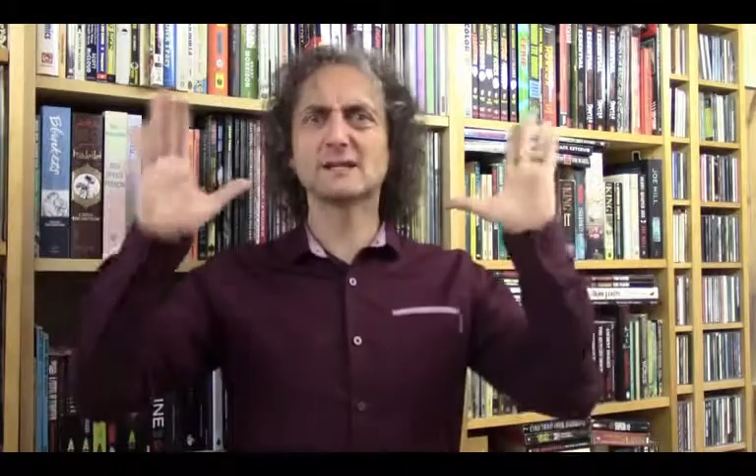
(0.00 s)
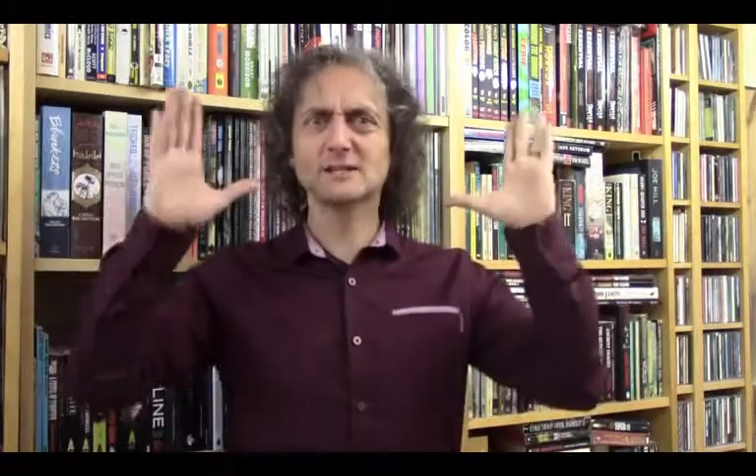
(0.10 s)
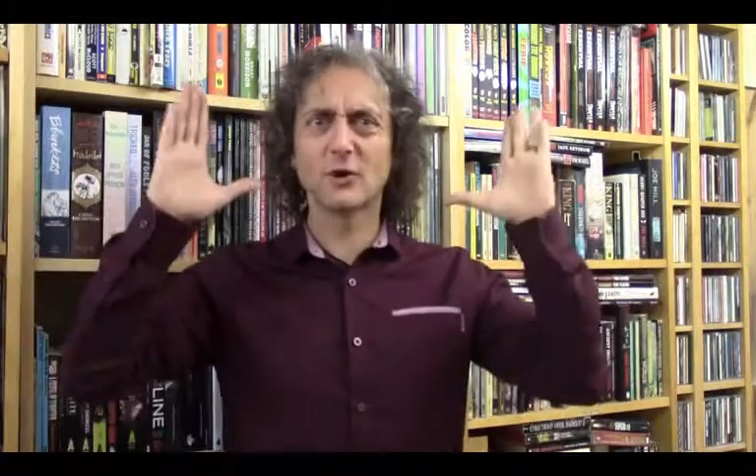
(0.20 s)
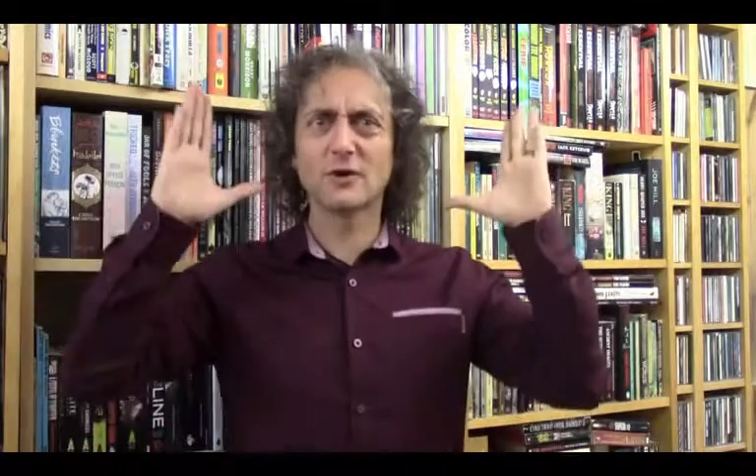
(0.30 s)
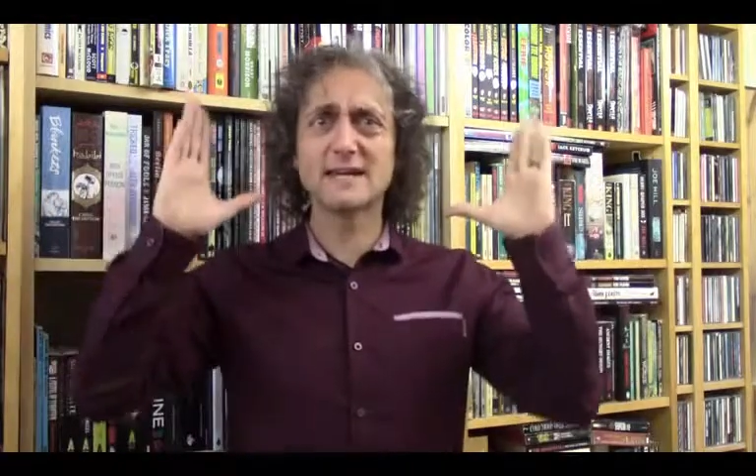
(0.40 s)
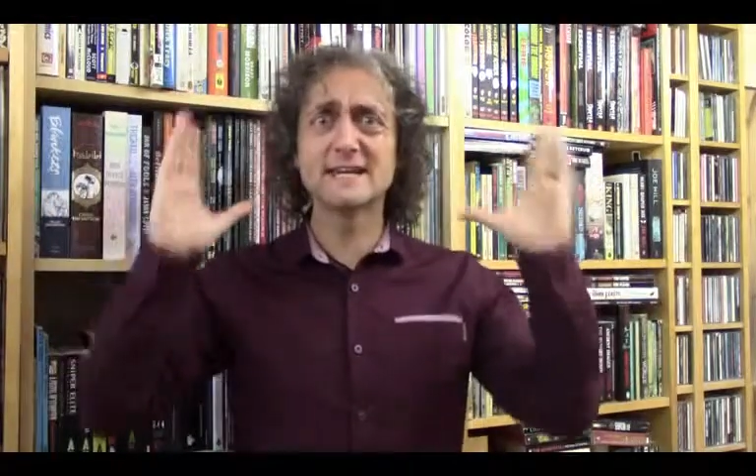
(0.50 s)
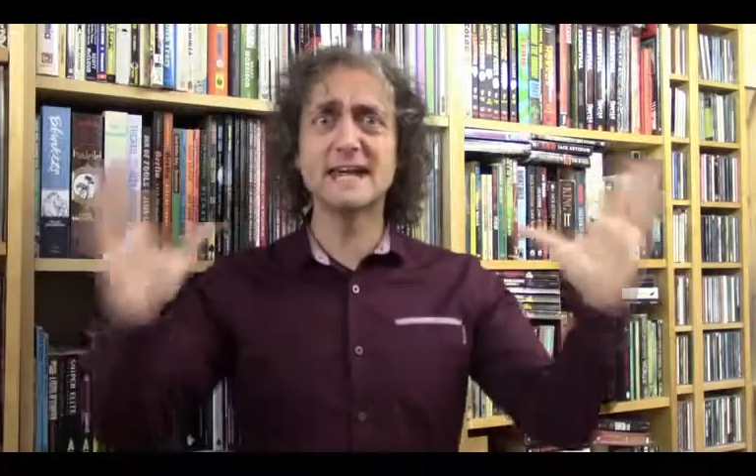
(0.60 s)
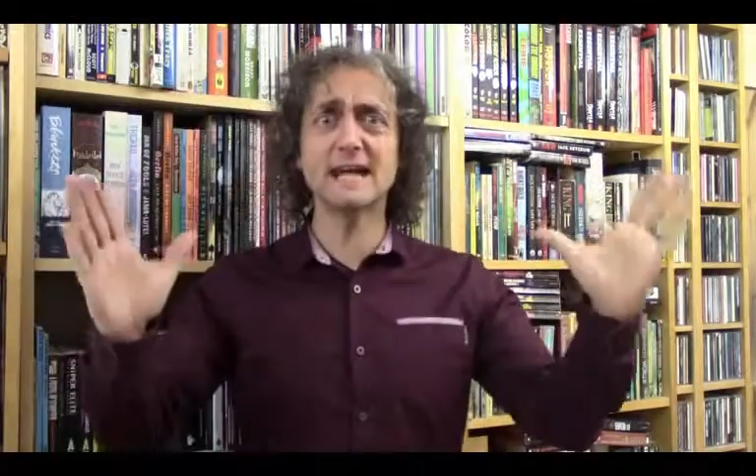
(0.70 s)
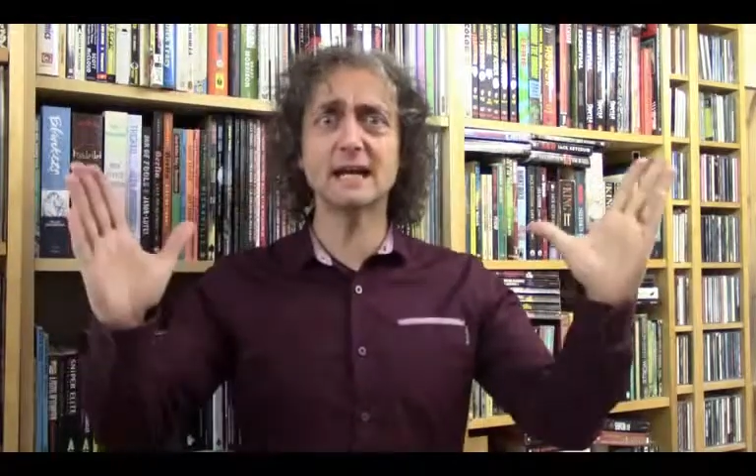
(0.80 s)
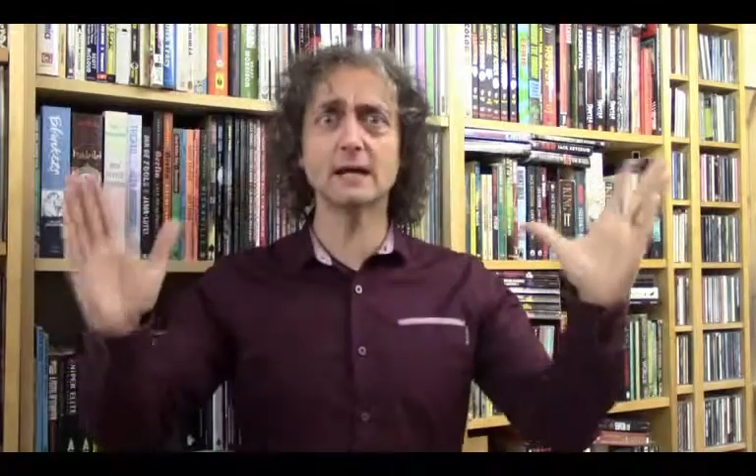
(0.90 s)
That's not
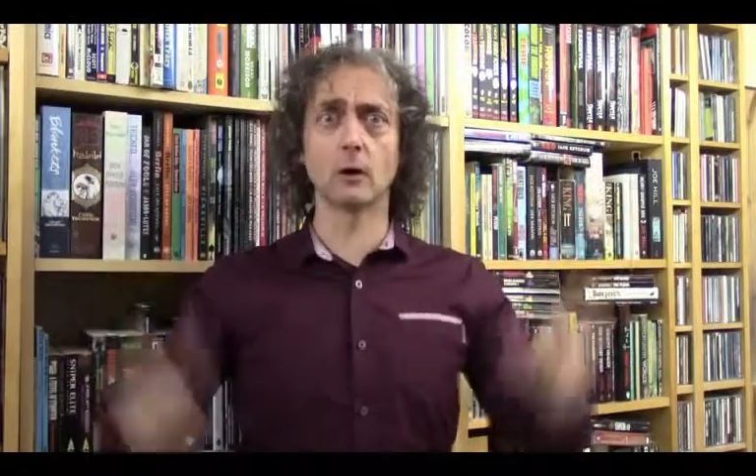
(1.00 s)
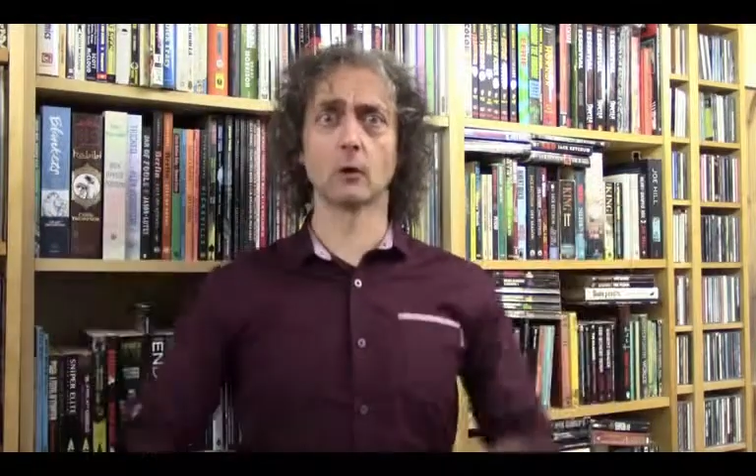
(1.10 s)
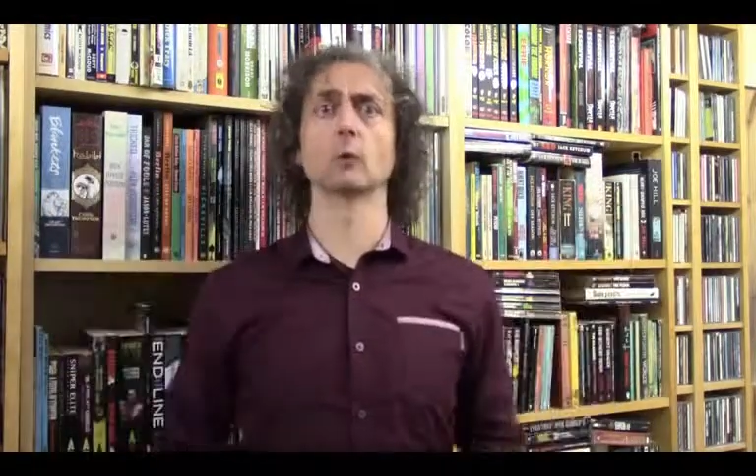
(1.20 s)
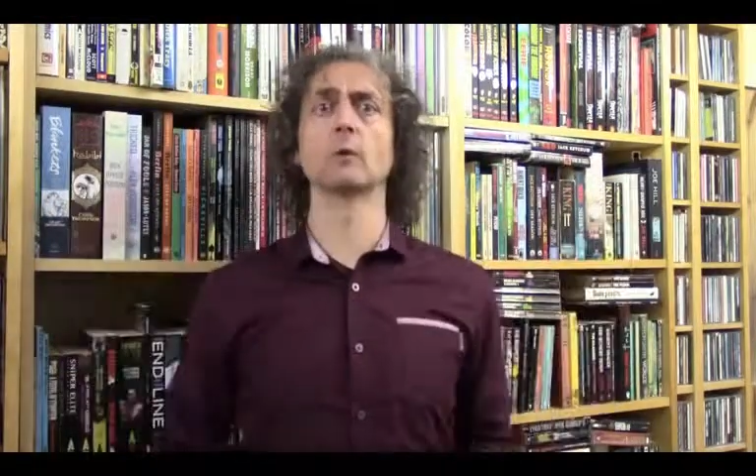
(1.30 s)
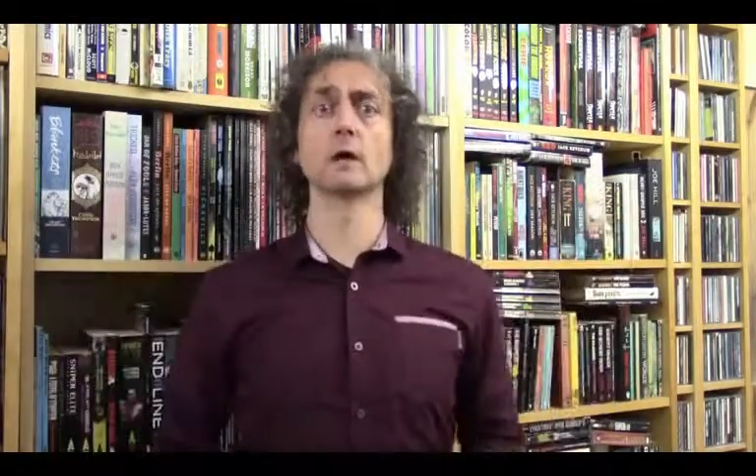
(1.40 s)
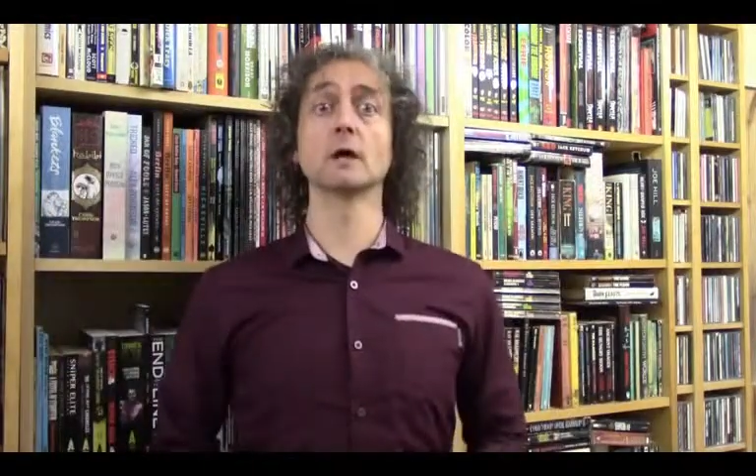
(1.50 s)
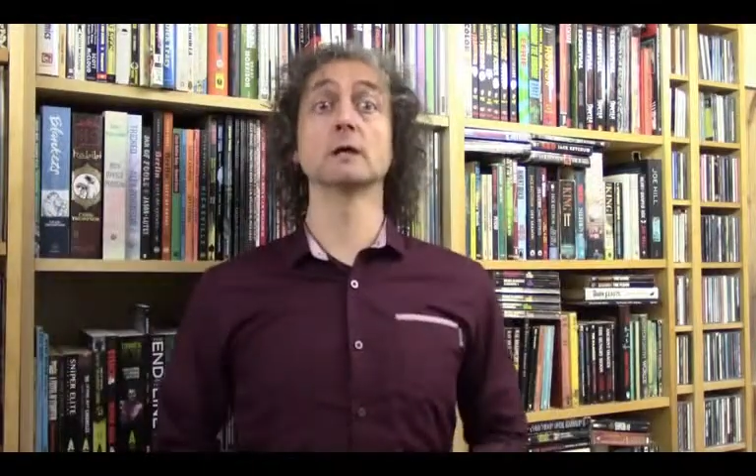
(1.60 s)
nearly all.